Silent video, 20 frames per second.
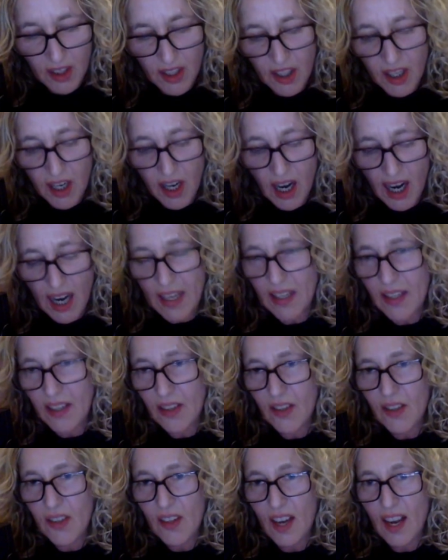
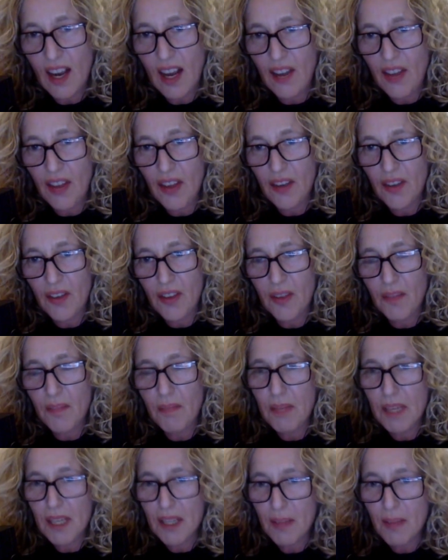deniers are the
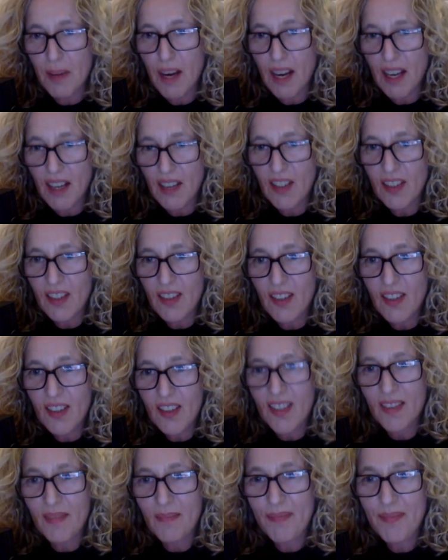
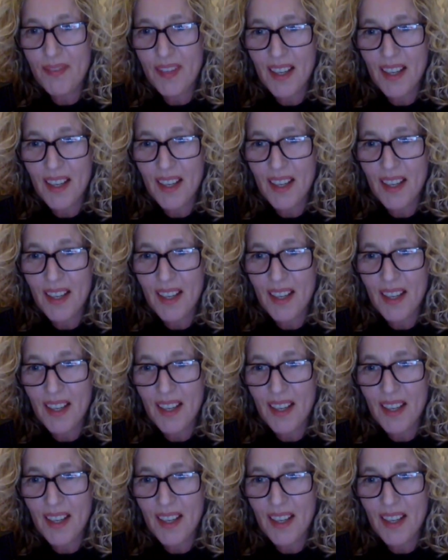minimisers,